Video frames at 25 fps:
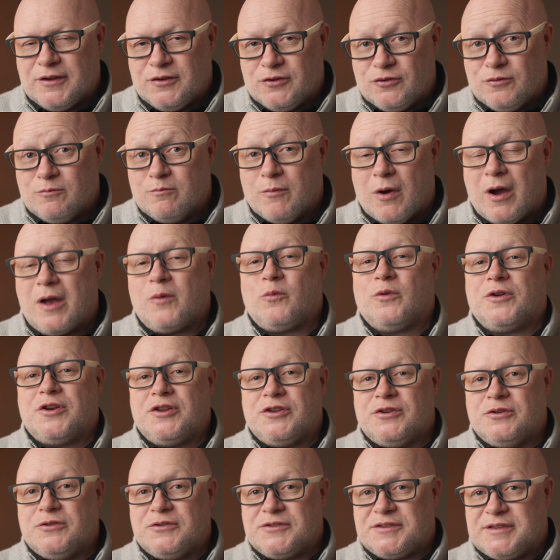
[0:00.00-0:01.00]
you might want
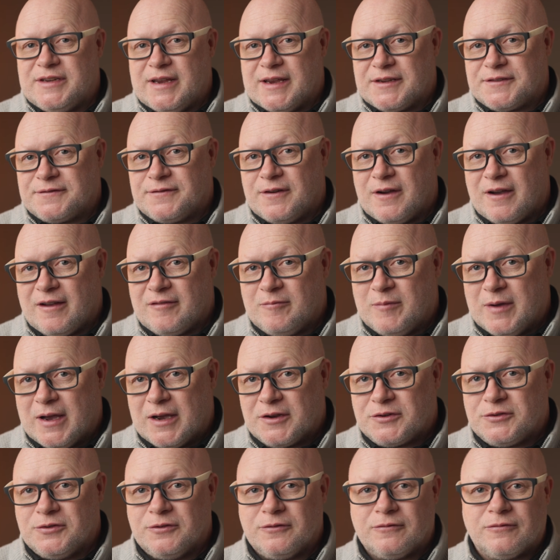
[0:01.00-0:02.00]
to use the S5
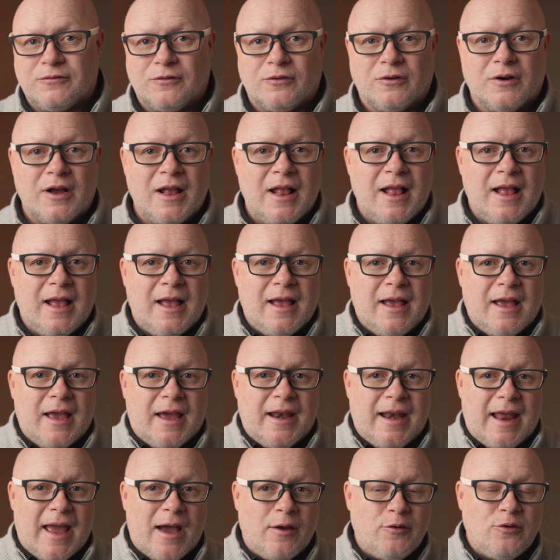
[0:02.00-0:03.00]
Mark II for,
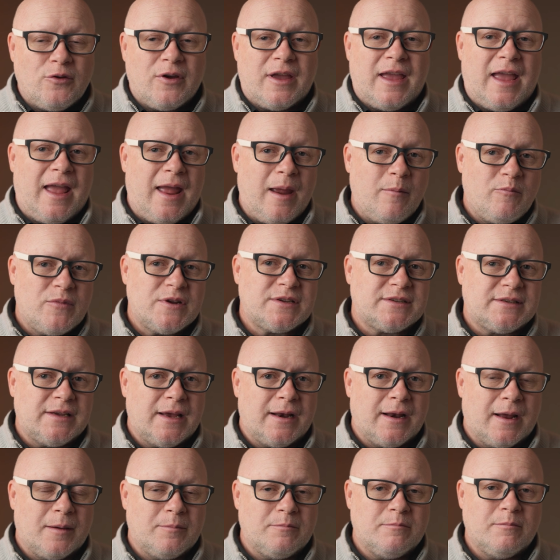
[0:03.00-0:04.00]
and how your camera
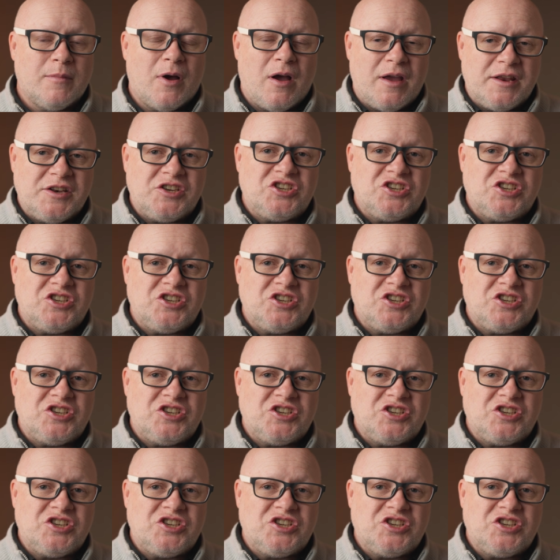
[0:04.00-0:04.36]
setup might